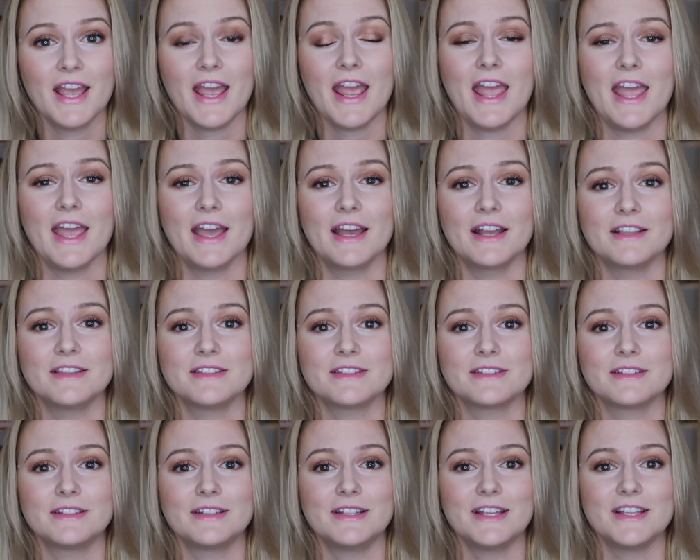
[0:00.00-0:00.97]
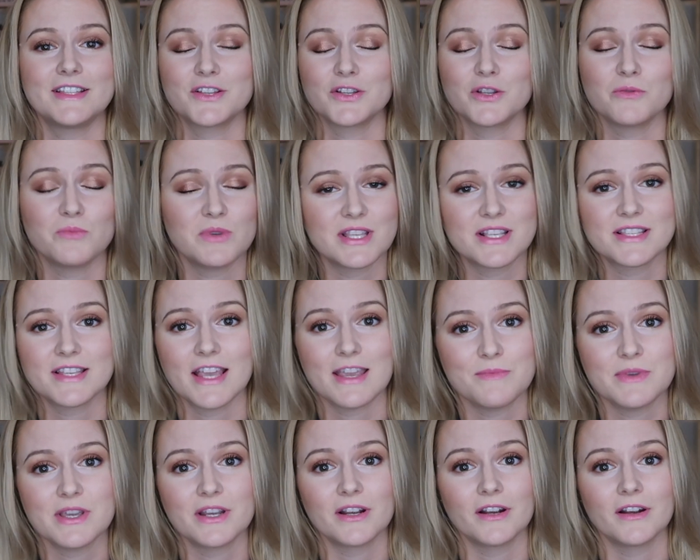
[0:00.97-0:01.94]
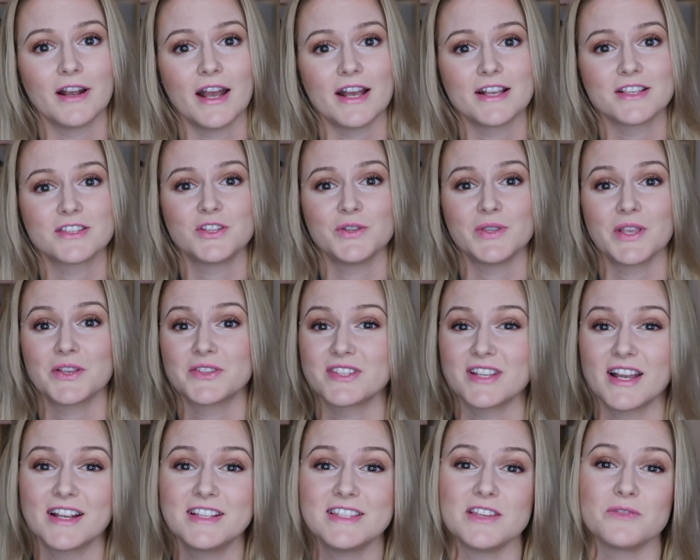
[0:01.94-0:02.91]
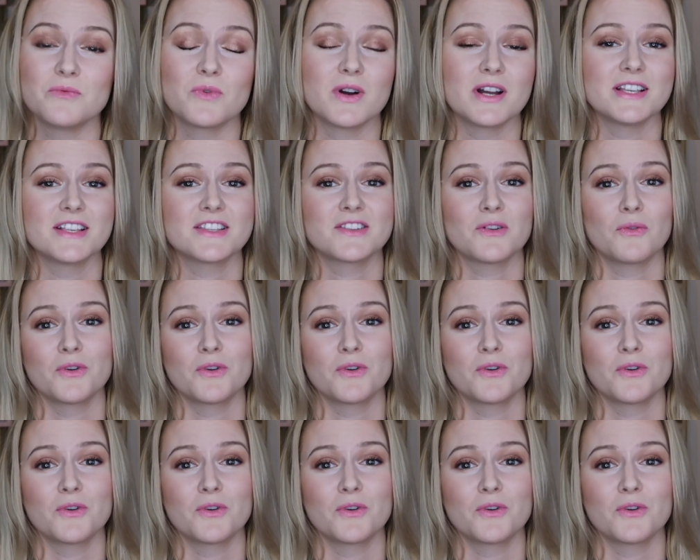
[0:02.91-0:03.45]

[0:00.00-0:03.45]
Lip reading: And it's gonna be the same year as 2019 was,